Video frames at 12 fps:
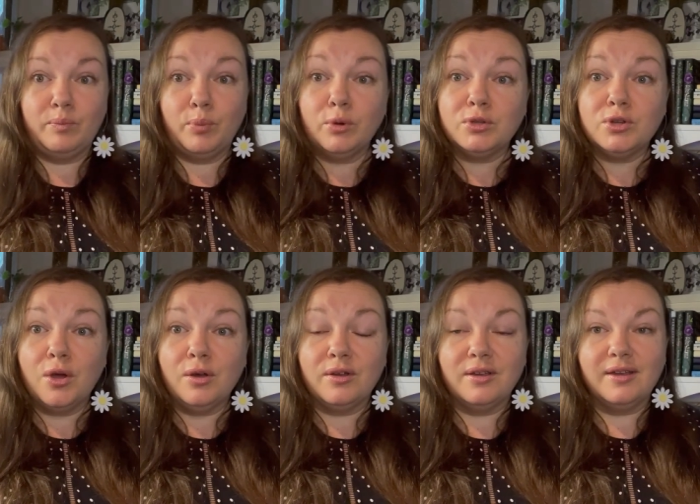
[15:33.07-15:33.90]

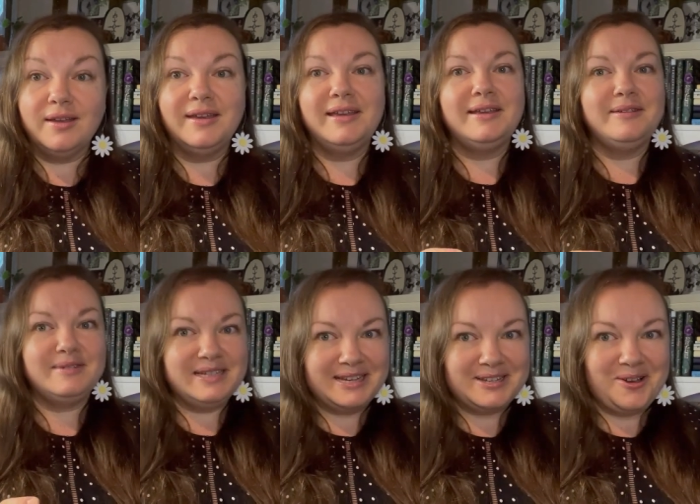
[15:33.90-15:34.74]
BookTok,
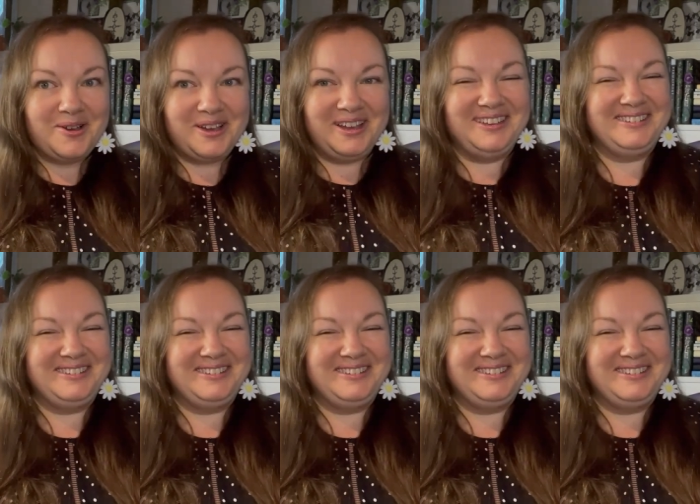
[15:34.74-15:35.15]
TikTok,